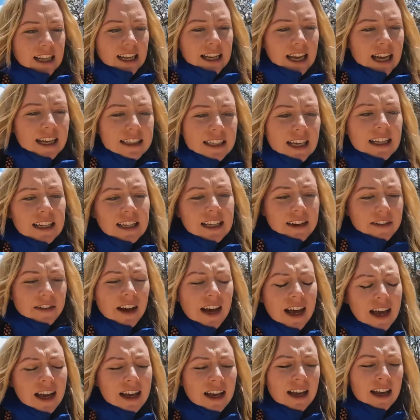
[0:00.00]
Like as I leave,
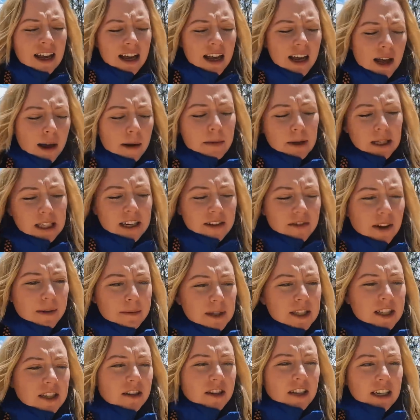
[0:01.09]
I believe I'm
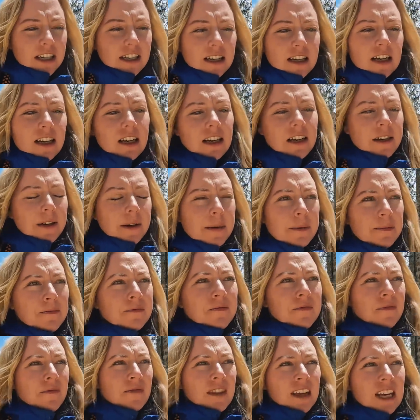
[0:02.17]
still in
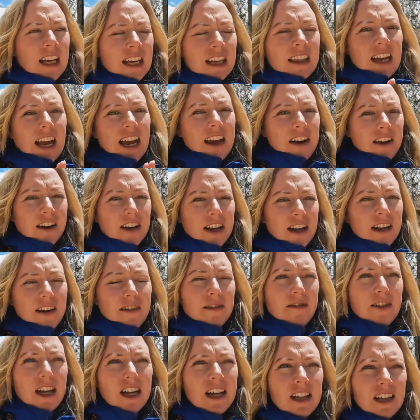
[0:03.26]
the area
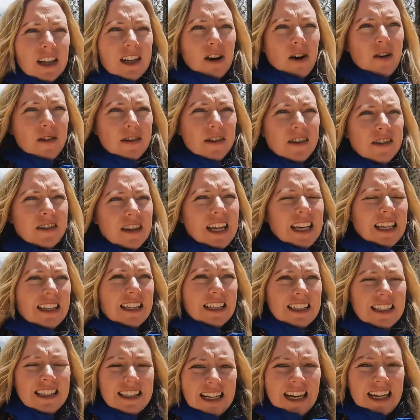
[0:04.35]
of Leon, like
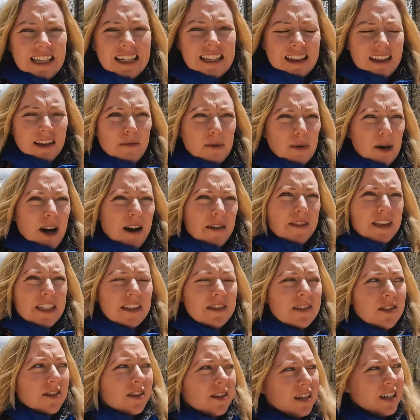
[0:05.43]
the state, the
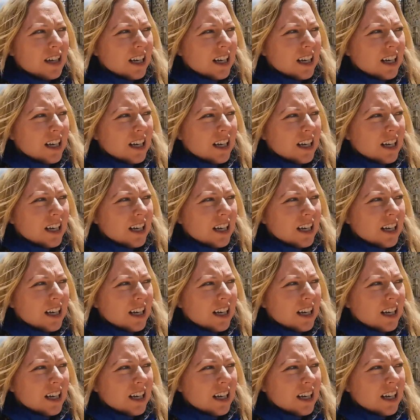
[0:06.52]
province, or